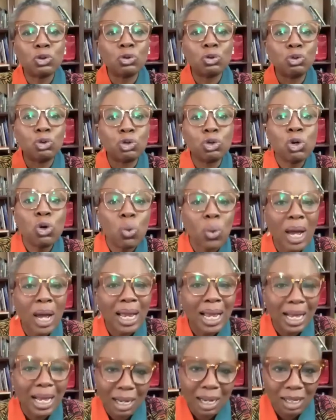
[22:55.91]
to do
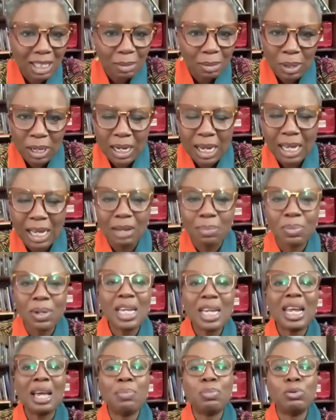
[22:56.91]
well academically,
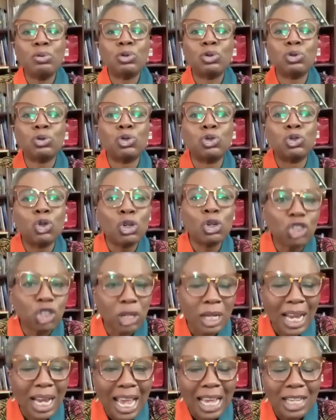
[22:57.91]
being able to
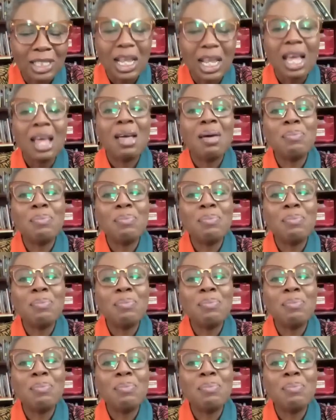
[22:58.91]
socialize,